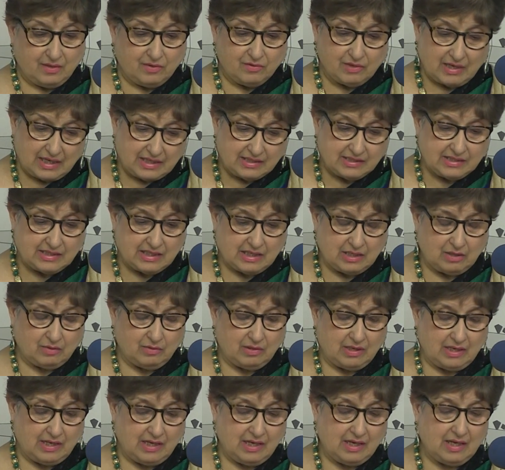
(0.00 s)
Right
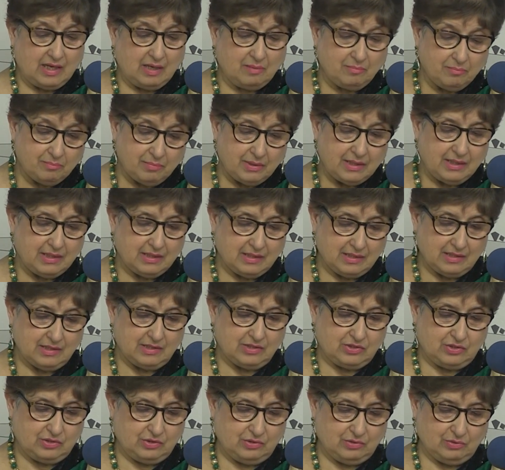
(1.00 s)
now, I humbly
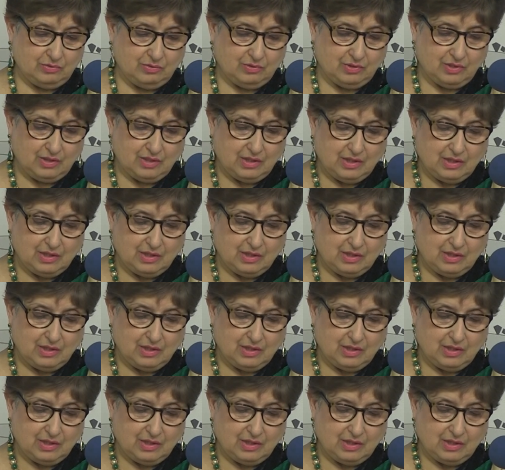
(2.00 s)
urge you